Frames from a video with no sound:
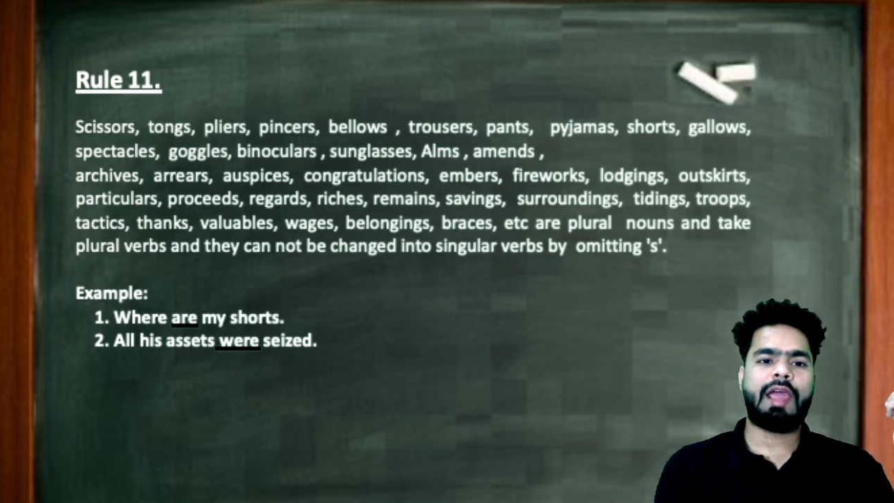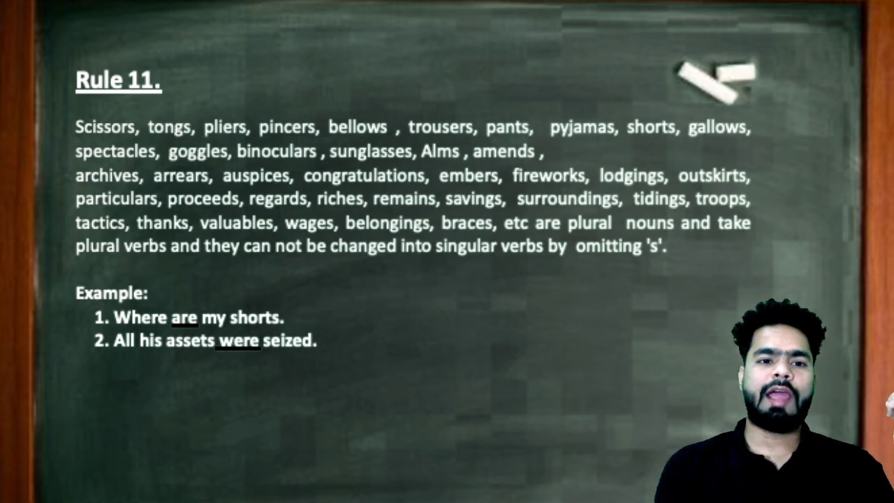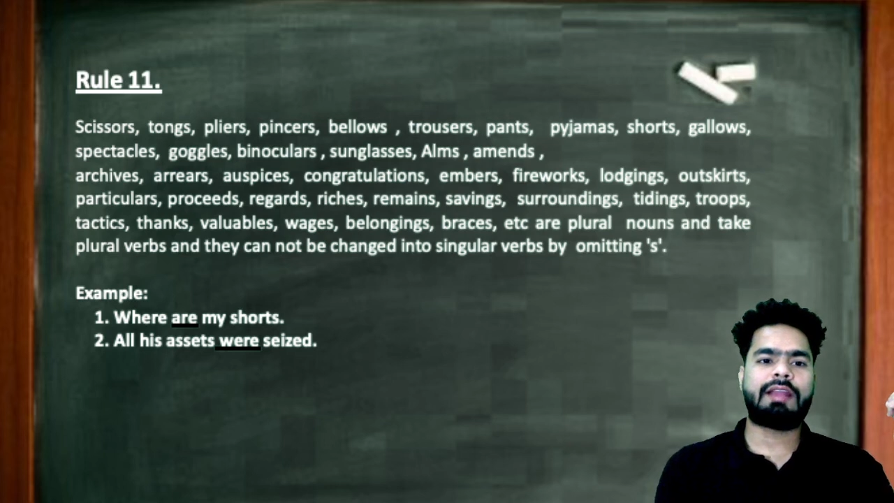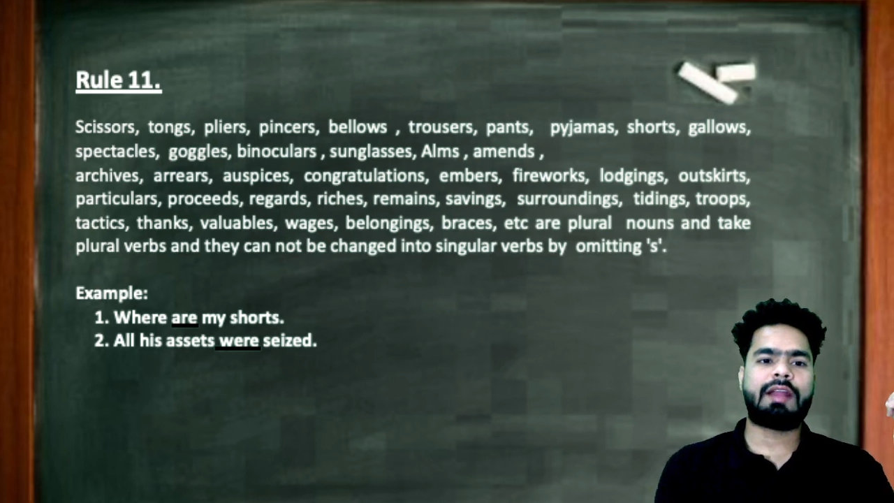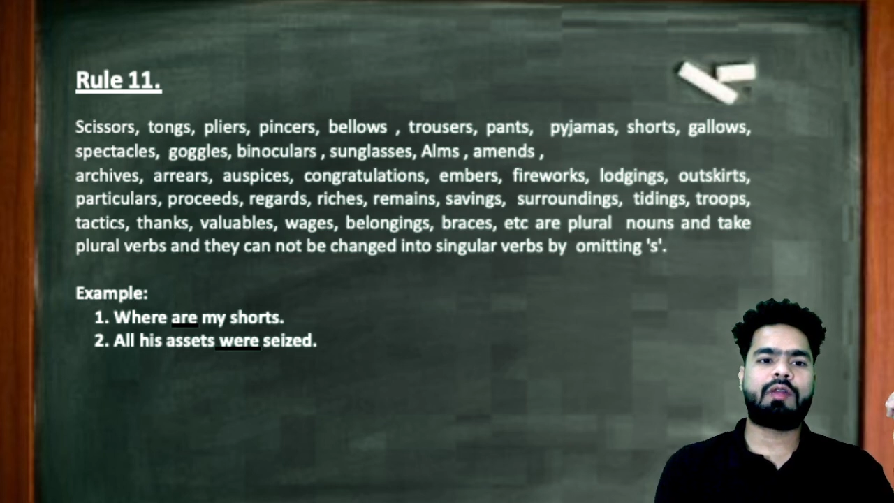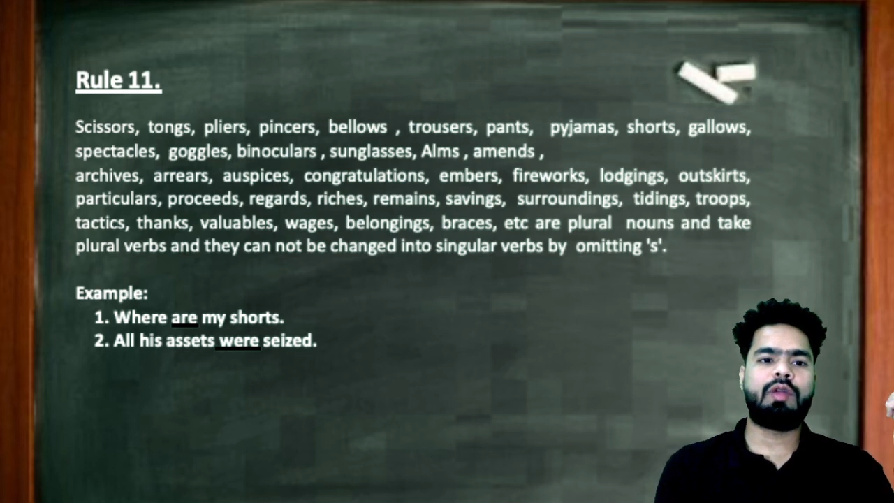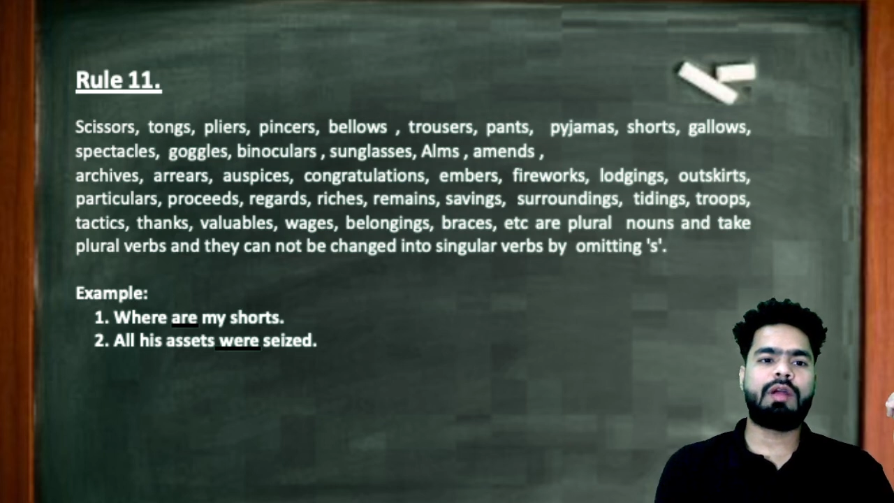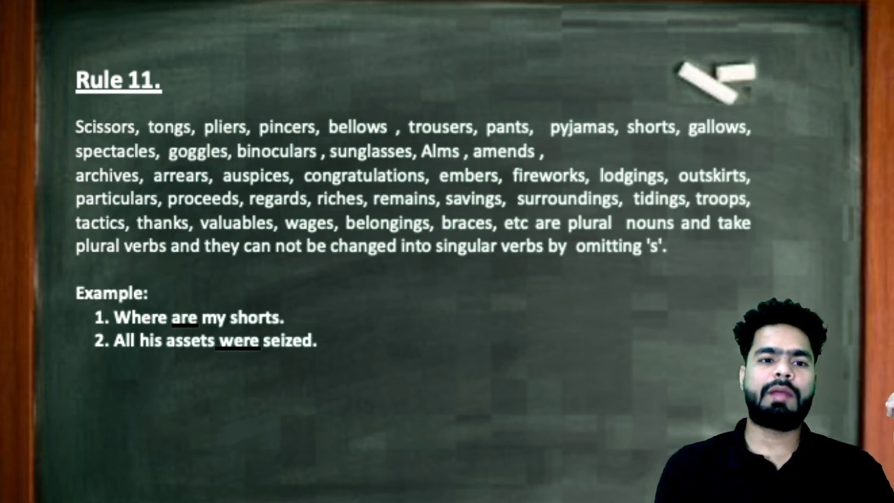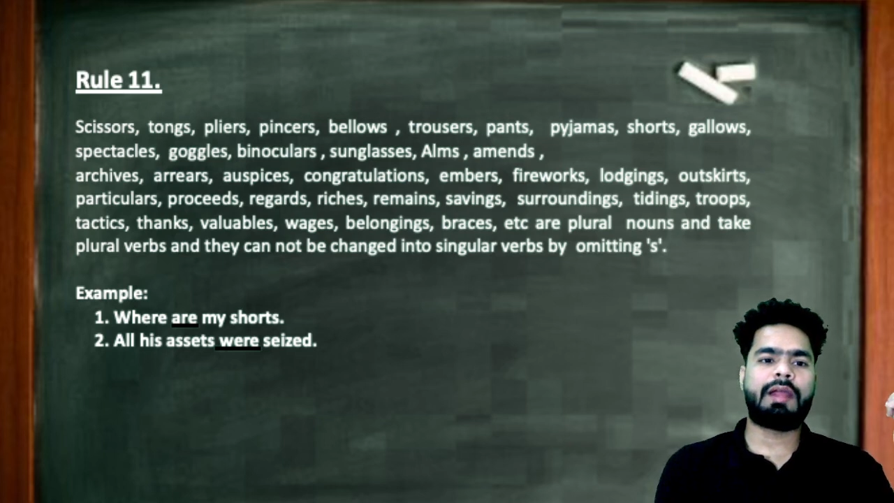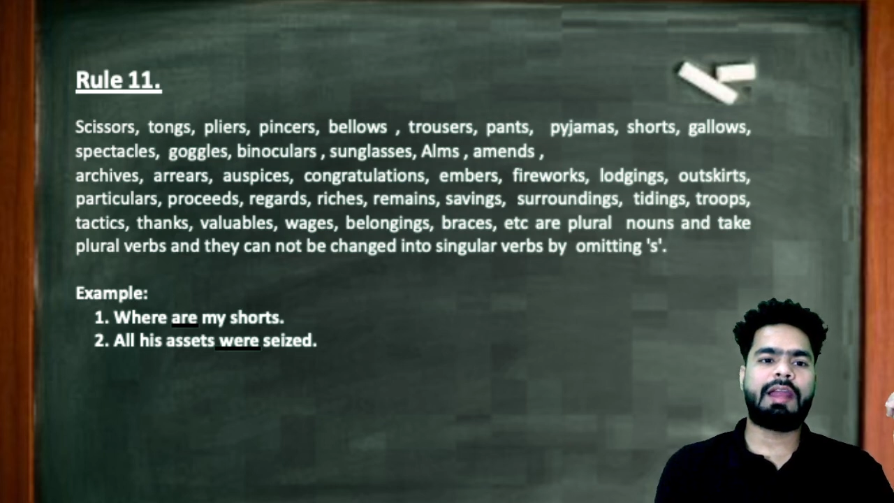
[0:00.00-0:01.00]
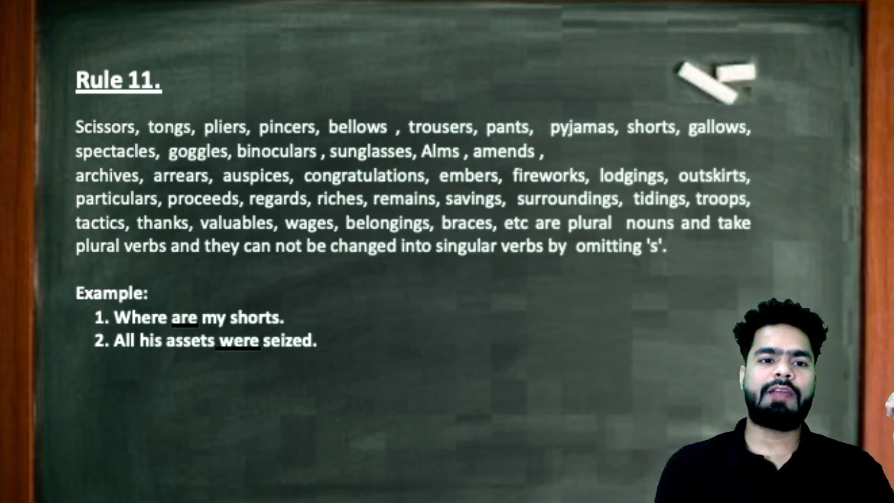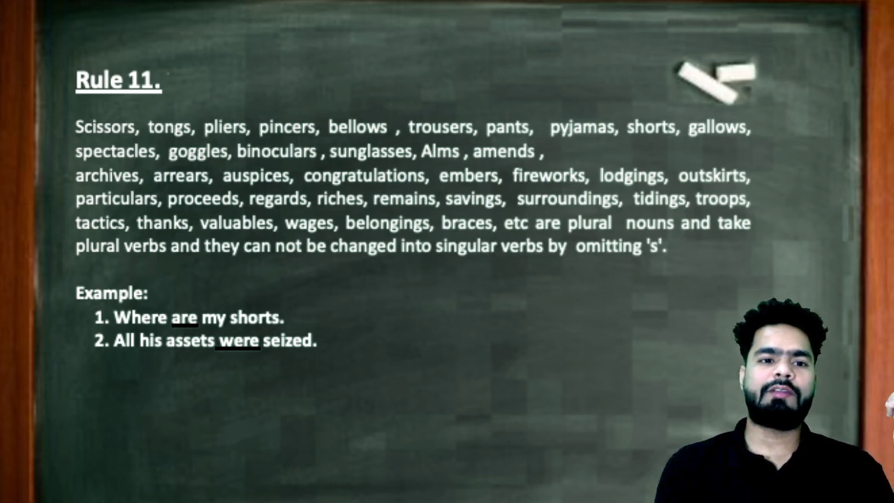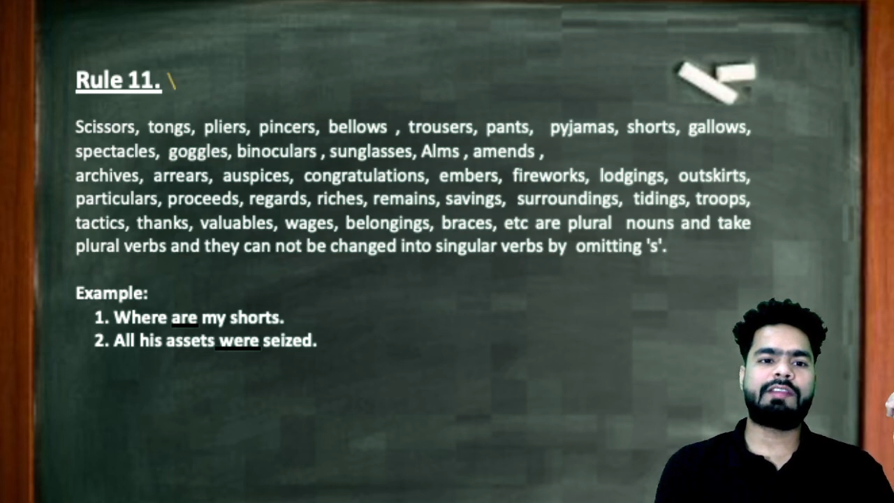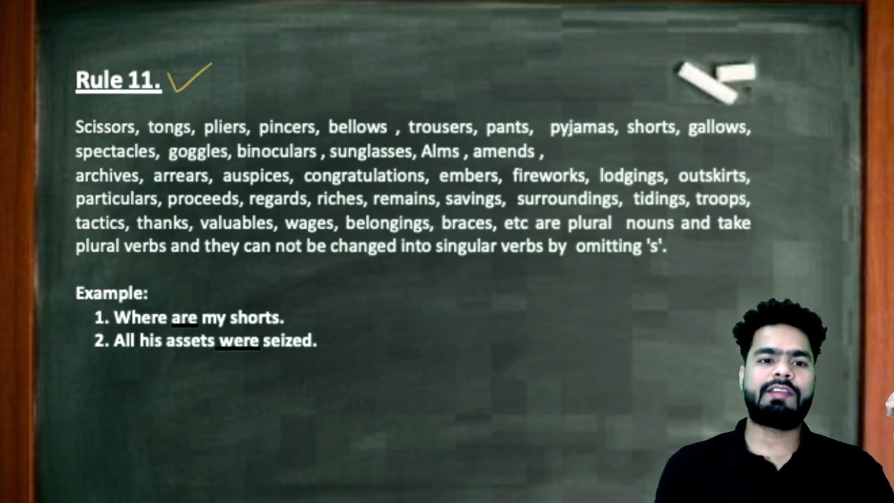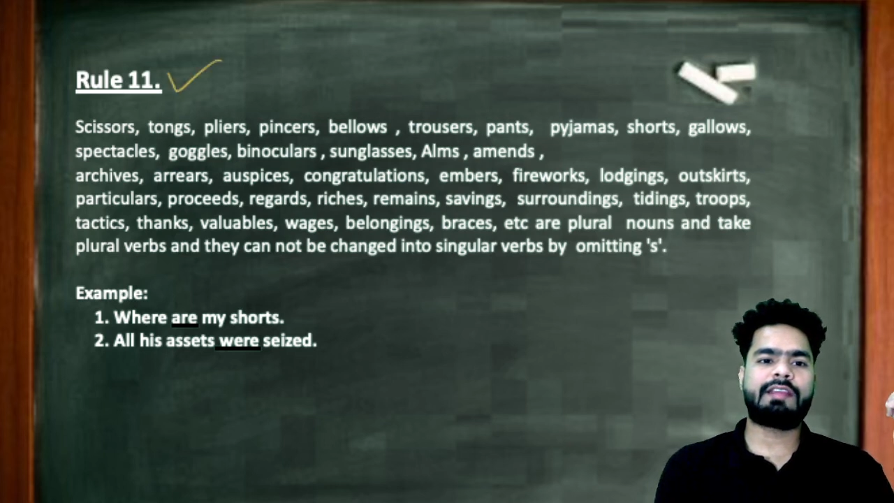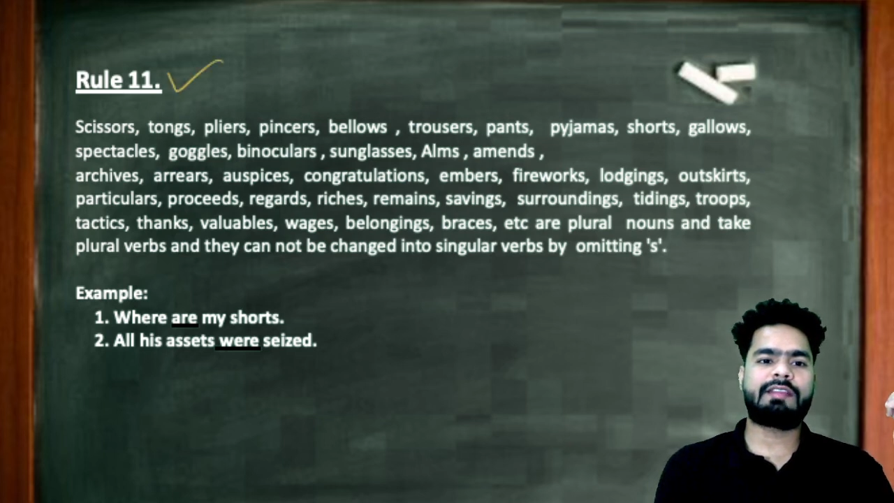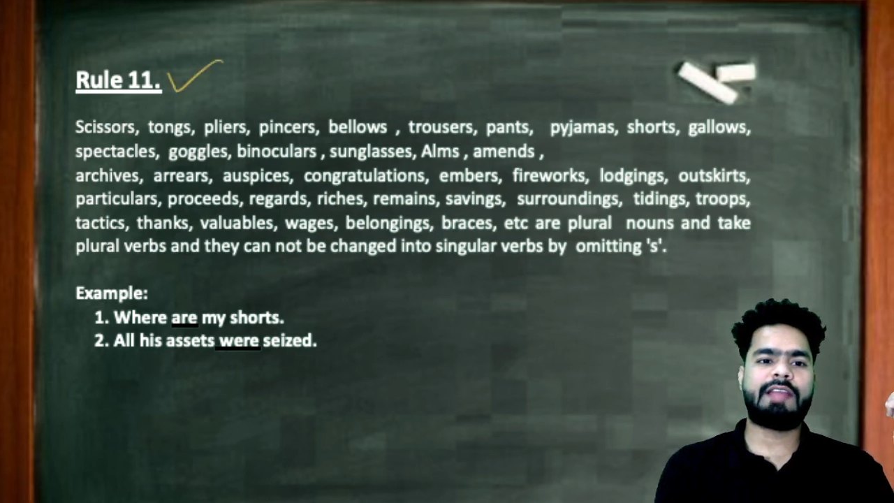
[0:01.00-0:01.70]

And the rule number 11 says